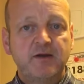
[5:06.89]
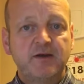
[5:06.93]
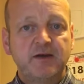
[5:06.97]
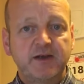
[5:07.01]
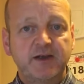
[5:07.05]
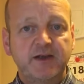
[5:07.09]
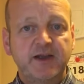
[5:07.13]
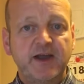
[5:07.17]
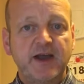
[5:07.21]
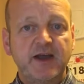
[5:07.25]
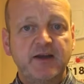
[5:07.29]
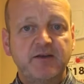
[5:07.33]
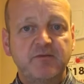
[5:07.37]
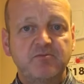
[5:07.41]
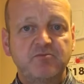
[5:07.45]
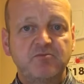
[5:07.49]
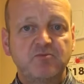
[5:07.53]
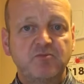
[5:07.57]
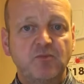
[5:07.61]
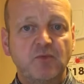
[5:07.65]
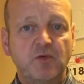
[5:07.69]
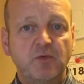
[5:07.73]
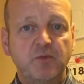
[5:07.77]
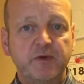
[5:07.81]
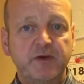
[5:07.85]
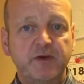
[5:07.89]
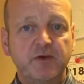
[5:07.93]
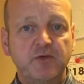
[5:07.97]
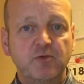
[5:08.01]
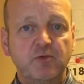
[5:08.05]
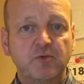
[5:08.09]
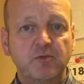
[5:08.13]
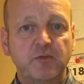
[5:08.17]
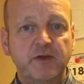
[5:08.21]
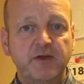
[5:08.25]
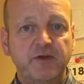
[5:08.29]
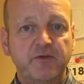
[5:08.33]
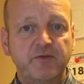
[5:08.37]
again, what we
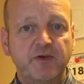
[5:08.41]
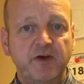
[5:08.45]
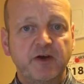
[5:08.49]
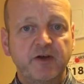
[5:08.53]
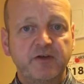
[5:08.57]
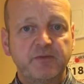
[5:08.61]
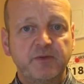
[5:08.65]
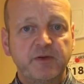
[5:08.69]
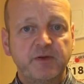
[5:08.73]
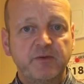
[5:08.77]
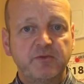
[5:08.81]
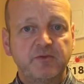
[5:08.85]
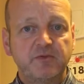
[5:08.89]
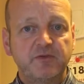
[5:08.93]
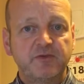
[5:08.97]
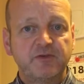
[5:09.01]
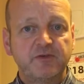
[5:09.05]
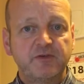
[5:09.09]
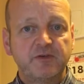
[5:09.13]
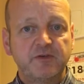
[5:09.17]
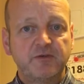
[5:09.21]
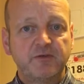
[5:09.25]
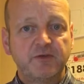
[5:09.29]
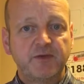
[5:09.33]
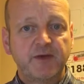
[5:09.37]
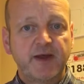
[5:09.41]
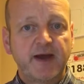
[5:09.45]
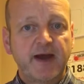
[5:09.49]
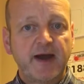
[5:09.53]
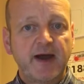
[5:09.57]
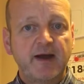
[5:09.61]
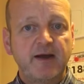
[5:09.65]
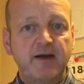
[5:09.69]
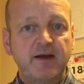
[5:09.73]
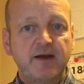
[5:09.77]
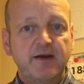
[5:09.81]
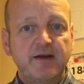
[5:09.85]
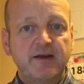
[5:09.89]
normally advise people to do for
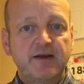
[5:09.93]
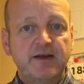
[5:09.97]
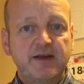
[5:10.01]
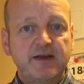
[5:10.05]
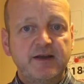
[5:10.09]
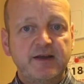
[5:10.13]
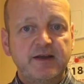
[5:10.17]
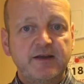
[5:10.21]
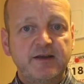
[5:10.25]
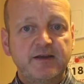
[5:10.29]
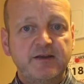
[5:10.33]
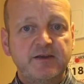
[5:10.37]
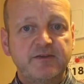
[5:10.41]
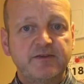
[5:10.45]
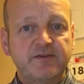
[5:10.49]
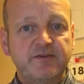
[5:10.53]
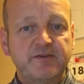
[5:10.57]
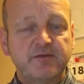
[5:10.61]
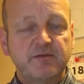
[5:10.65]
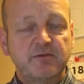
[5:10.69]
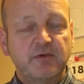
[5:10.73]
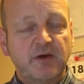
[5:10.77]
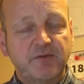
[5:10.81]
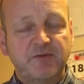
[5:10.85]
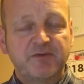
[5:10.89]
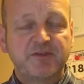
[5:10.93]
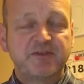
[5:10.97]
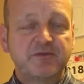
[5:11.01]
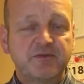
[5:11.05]
that is, well,